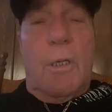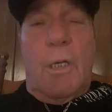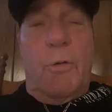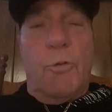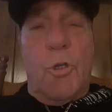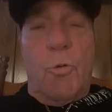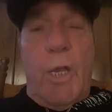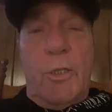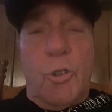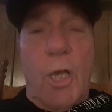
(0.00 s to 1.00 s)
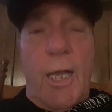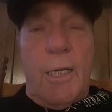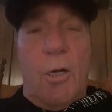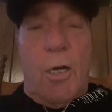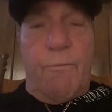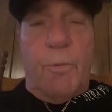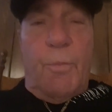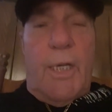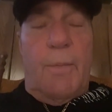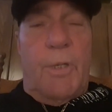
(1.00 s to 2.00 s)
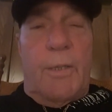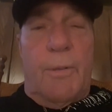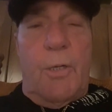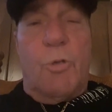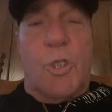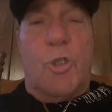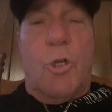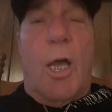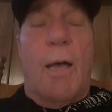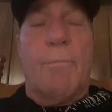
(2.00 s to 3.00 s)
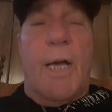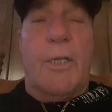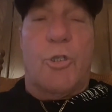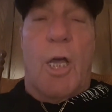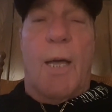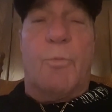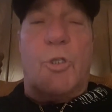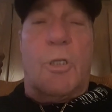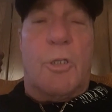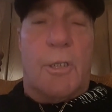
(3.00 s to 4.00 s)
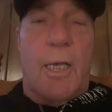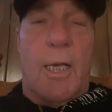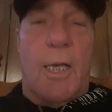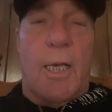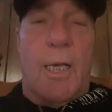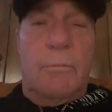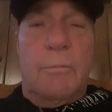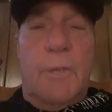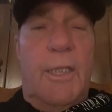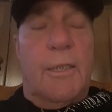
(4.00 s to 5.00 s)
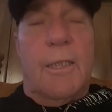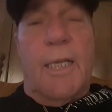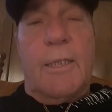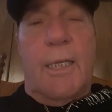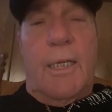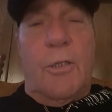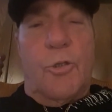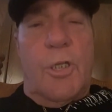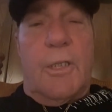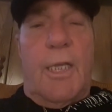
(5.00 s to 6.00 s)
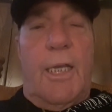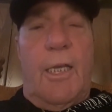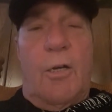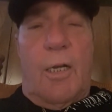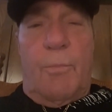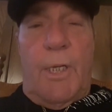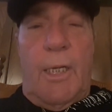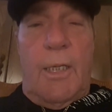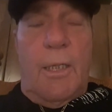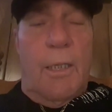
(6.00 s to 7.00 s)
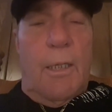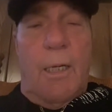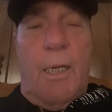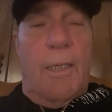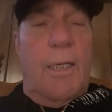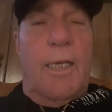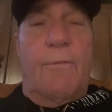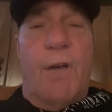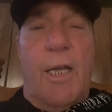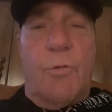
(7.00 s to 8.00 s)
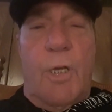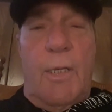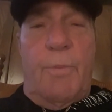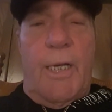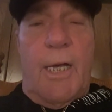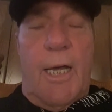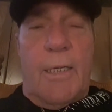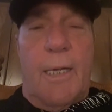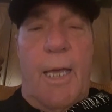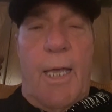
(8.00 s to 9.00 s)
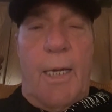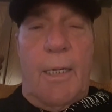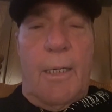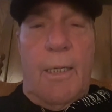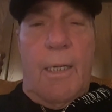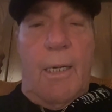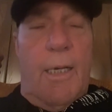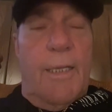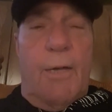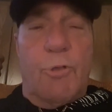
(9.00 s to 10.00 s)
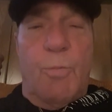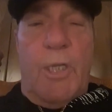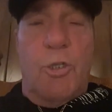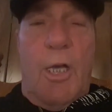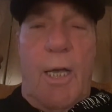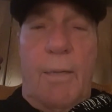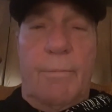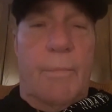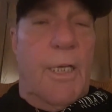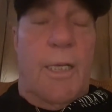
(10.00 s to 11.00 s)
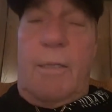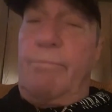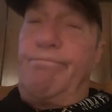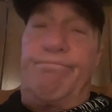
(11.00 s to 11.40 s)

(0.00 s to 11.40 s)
it was a great shot in the arm for me, but it, it was a job. My job was to sell, get let the heels get the heat on me, and then give Andre the big hot tag, and that was my job. And